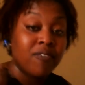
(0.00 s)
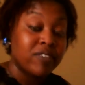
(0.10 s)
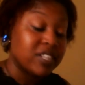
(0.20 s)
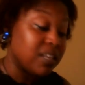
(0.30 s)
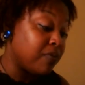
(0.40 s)
For
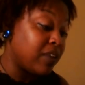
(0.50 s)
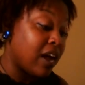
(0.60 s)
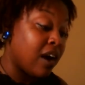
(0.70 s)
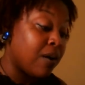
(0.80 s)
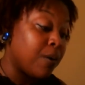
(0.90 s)
some of
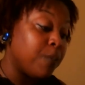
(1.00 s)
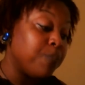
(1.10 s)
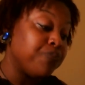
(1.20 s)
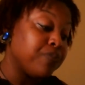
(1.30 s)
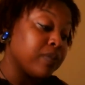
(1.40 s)
y'all,
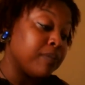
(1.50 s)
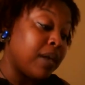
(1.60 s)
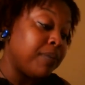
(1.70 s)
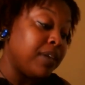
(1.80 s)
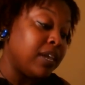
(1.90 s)

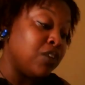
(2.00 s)
maybe